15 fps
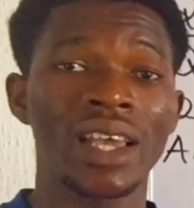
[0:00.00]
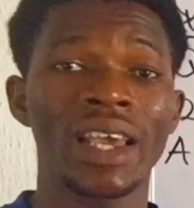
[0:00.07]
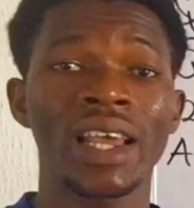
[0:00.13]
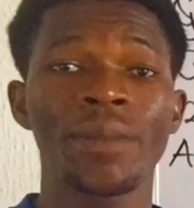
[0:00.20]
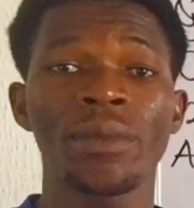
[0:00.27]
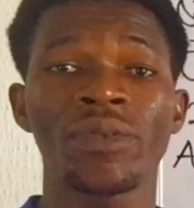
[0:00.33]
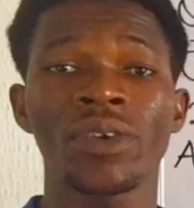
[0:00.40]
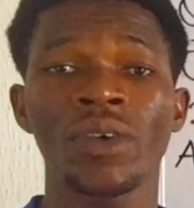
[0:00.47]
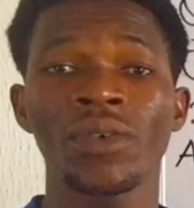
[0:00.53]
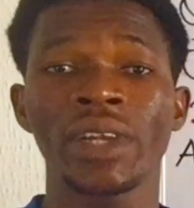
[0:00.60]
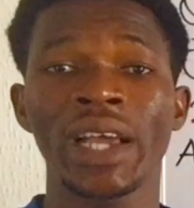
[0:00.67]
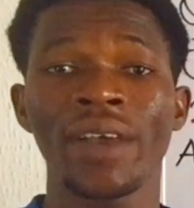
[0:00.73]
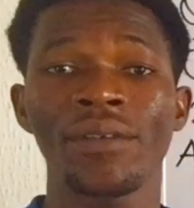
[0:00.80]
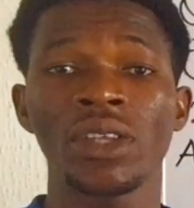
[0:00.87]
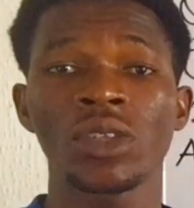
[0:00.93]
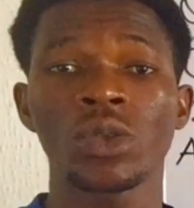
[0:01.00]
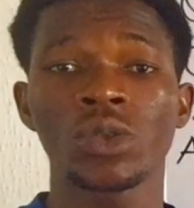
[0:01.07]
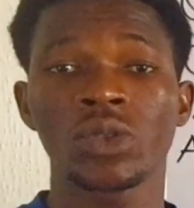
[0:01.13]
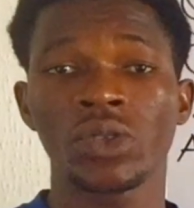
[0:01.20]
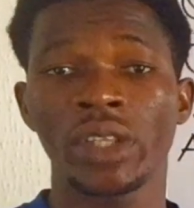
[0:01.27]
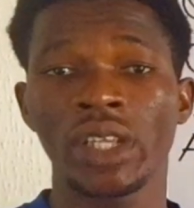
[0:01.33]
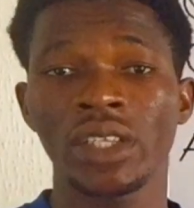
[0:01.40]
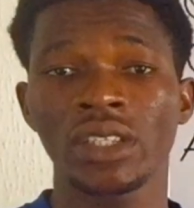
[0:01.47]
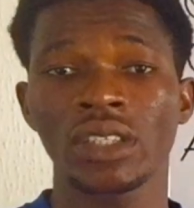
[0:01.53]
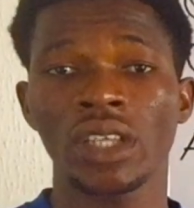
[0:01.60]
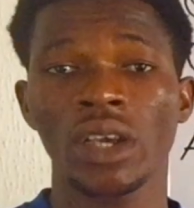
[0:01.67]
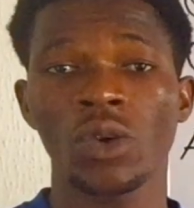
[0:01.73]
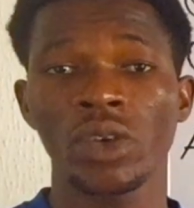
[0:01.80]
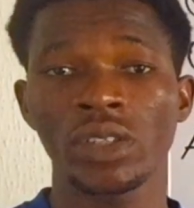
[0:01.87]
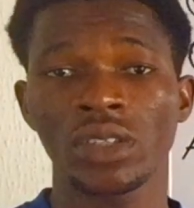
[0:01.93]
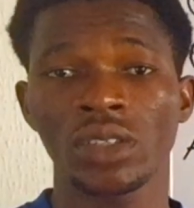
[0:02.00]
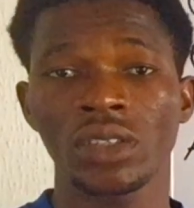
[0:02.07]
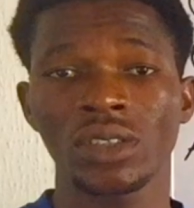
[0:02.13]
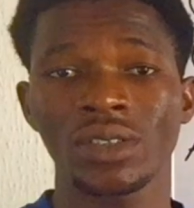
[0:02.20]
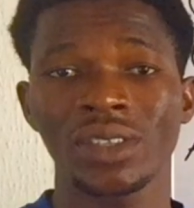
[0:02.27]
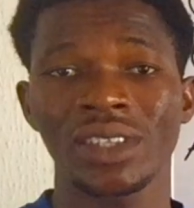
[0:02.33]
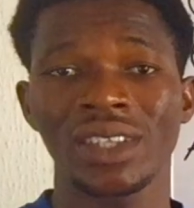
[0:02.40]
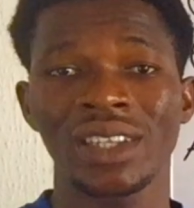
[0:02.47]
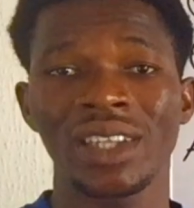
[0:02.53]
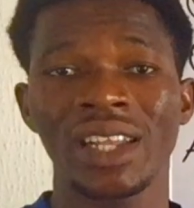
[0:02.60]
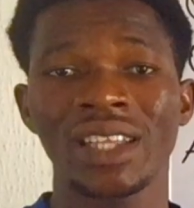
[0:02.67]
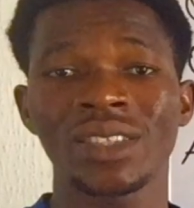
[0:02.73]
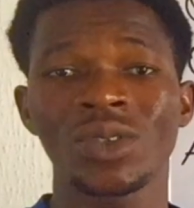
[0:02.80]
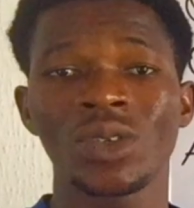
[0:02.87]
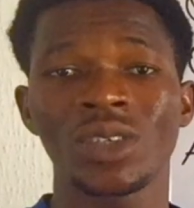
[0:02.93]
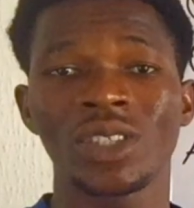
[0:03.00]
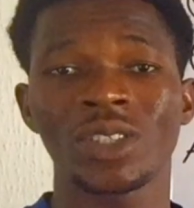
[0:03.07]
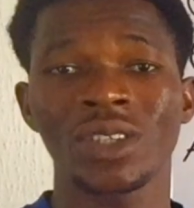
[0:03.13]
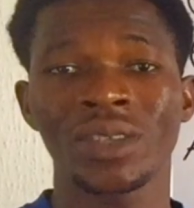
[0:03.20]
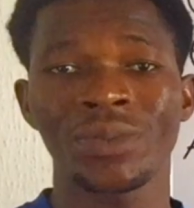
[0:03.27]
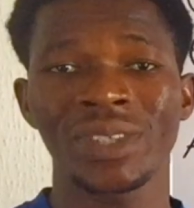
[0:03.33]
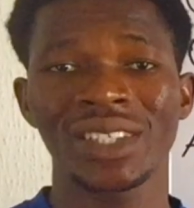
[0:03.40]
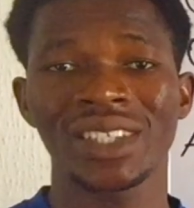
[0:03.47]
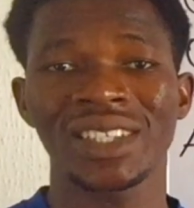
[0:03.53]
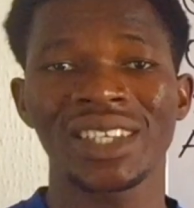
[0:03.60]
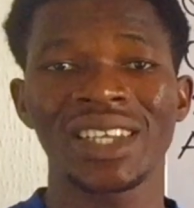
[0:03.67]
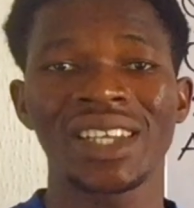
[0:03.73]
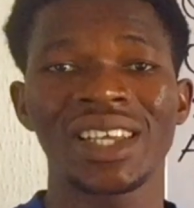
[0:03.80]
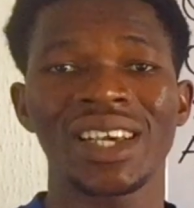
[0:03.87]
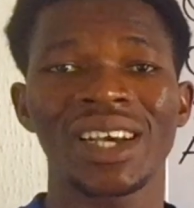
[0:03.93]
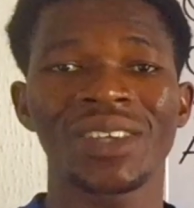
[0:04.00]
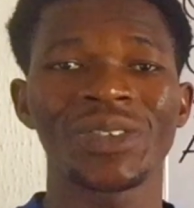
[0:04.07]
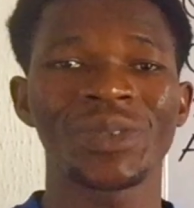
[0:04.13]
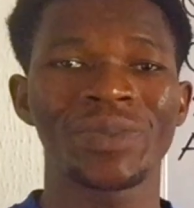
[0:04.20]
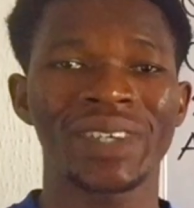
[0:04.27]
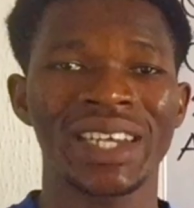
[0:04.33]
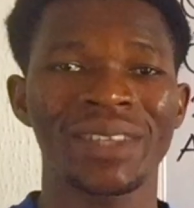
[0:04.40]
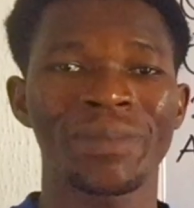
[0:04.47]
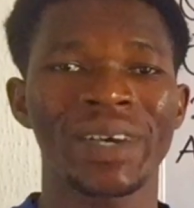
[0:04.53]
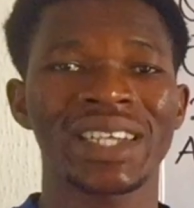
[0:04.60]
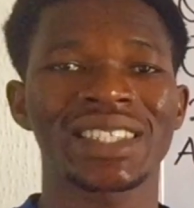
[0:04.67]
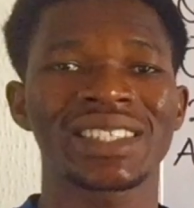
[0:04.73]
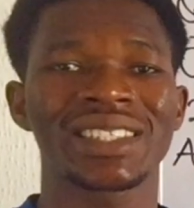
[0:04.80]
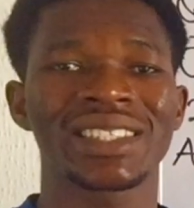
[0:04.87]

And before we dive into today's question, let's go on a short break and we'll be right back.